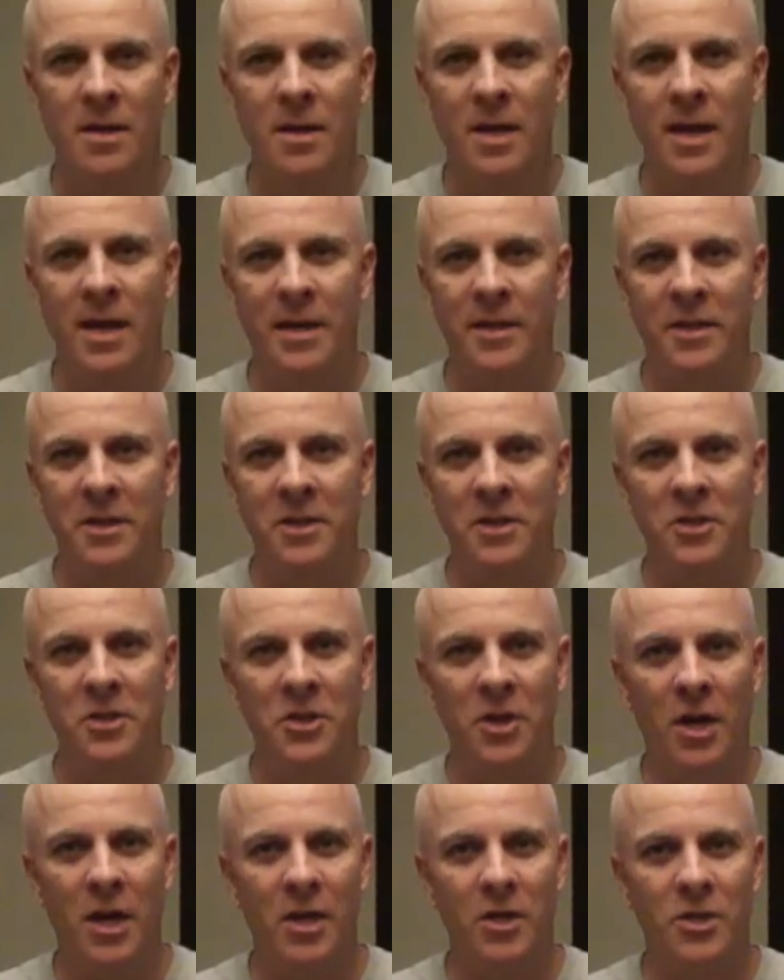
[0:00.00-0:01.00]
Hi, this is
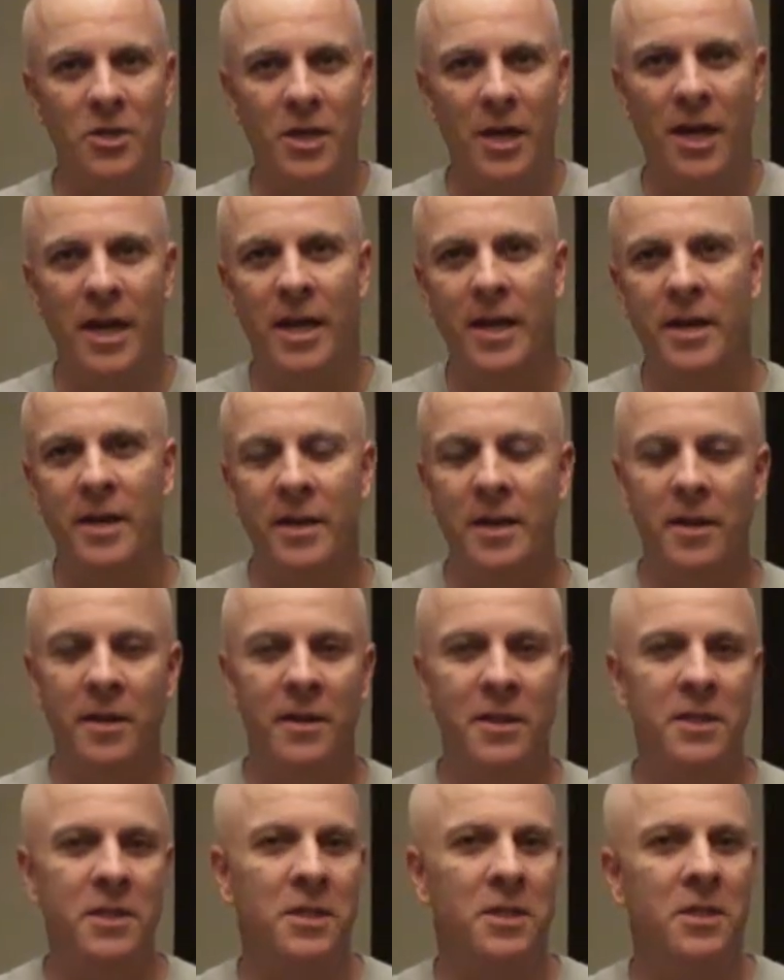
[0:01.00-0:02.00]
Josh, and
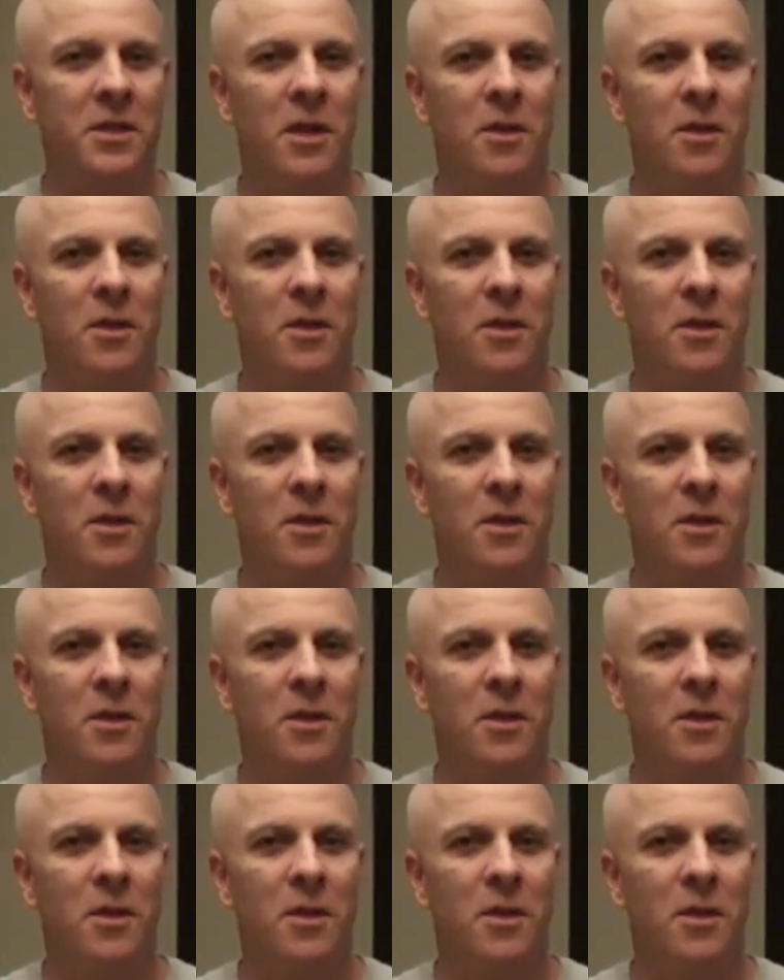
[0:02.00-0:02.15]
this is